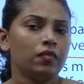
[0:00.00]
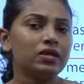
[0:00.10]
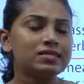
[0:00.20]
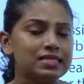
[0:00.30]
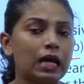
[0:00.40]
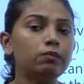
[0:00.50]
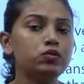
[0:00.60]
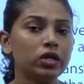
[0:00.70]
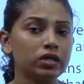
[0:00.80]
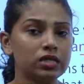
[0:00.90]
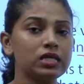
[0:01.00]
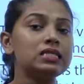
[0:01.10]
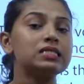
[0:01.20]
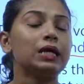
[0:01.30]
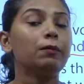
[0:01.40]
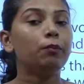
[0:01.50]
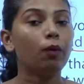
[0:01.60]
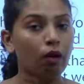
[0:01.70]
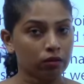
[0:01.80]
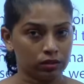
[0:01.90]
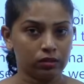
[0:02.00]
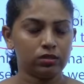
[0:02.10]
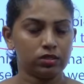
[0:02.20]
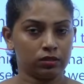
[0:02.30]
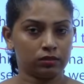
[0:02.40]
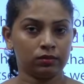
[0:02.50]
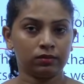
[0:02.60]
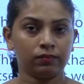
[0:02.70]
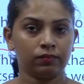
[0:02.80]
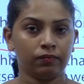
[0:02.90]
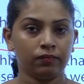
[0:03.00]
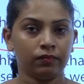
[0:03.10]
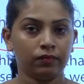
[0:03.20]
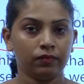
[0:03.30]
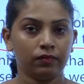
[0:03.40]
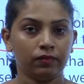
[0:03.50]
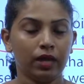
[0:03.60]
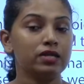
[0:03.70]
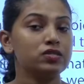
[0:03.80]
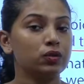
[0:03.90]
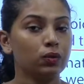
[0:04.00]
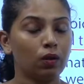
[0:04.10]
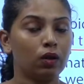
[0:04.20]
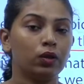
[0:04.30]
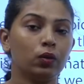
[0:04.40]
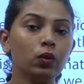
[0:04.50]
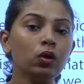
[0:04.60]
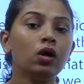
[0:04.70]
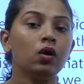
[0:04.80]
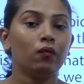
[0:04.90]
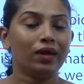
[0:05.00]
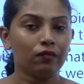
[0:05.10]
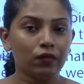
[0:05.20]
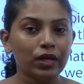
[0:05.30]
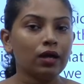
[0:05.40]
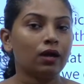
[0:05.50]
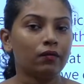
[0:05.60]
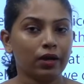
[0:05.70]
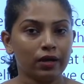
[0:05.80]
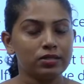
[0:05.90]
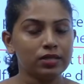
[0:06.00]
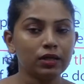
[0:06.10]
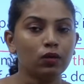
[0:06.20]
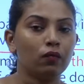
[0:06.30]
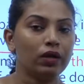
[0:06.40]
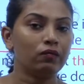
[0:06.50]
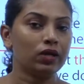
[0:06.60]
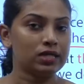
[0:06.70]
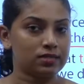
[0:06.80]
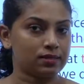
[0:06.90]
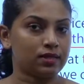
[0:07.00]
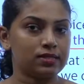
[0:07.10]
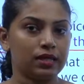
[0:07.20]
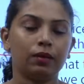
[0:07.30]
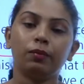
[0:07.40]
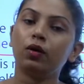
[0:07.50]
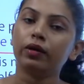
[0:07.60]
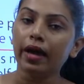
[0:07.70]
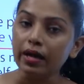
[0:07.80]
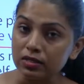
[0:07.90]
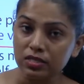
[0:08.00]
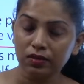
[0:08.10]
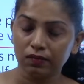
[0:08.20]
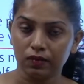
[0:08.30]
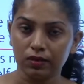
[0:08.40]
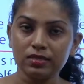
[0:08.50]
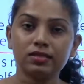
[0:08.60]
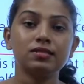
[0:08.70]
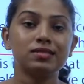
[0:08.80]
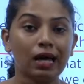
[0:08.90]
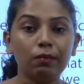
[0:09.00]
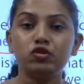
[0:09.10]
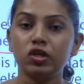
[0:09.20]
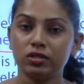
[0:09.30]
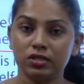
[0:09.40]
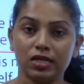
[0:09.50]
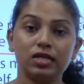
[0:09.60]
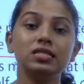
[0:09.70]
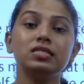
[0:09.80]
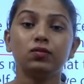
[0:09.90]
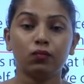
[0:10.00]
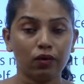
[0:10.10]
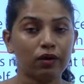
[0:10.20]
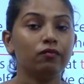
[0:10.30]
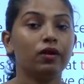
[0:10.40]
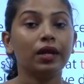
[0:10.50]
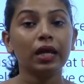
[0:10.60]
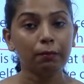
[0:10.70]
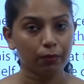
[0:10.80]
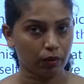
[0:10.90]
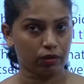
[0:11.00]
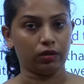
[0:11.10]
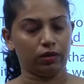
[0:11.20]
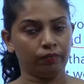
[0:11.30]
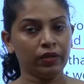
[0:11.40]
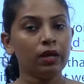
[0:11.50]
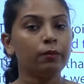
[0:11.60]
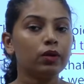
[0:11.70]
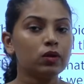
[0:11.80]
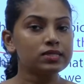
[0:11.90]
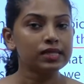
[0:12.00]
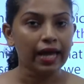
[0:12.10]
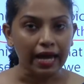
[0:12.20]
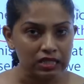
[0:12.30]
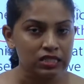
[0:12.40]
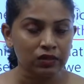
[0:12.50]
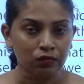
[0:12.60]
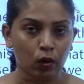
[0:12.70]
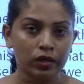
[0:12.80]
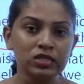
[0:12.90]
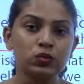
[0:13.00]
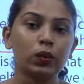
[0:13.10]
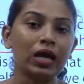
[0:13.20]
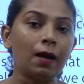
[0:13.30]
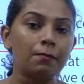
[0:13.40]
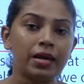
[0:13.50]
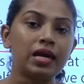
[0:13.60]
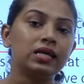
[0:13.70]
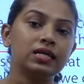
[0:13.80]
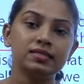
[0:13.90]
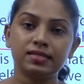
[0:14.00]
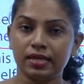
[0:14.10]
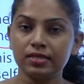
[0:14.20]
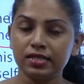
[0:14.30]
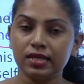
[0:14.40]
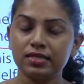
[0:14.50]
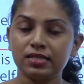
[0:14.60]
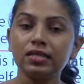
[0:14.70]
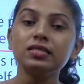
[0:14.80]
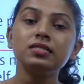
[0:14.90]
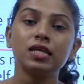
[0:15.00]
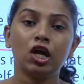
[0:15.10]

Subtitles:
the subject is important, as you all know, when we are writing or when we are discussing about active voice, the subject is very, very important, because in active voice we are making sentences